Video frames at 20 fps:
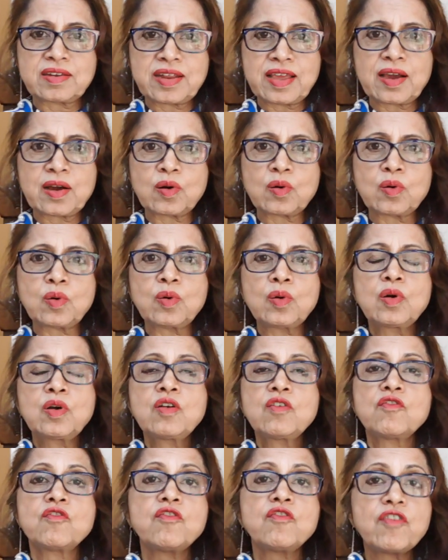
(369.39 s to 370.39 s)
now
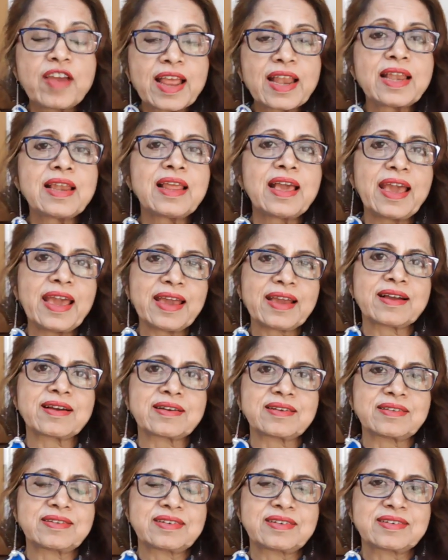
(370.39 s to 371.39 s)
well
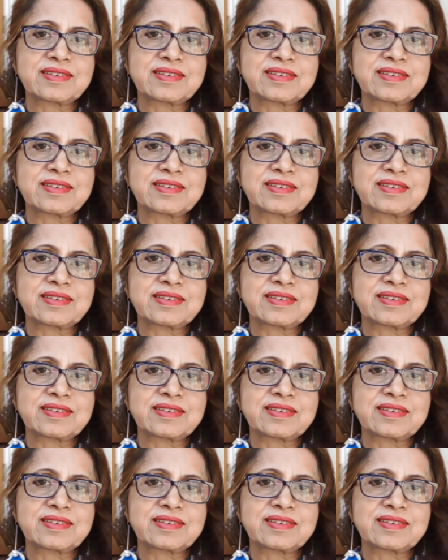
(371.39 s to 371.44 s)
anchored